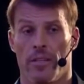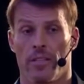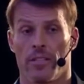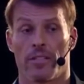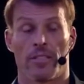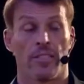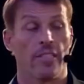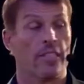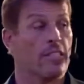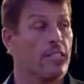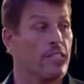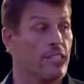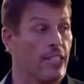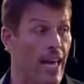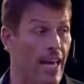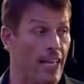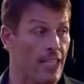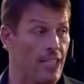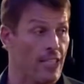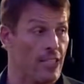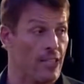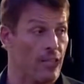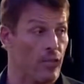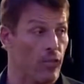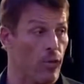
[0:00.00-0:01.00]

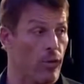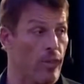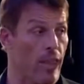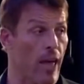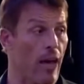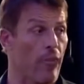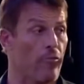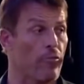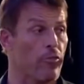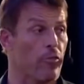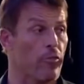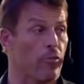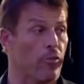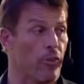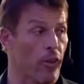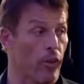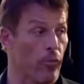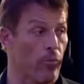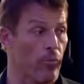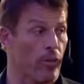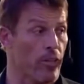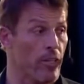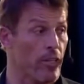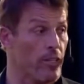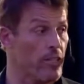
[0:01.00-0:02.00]
success without
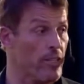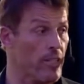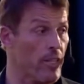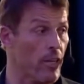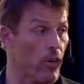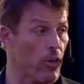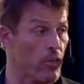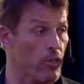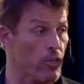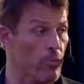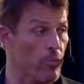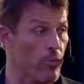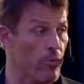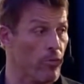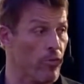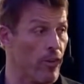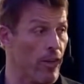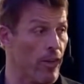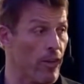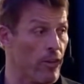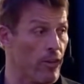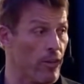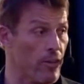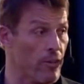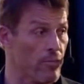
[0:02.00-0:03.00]
fulfillment is the ultimate
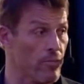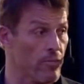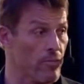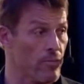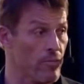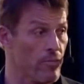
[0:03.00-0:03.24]
failure.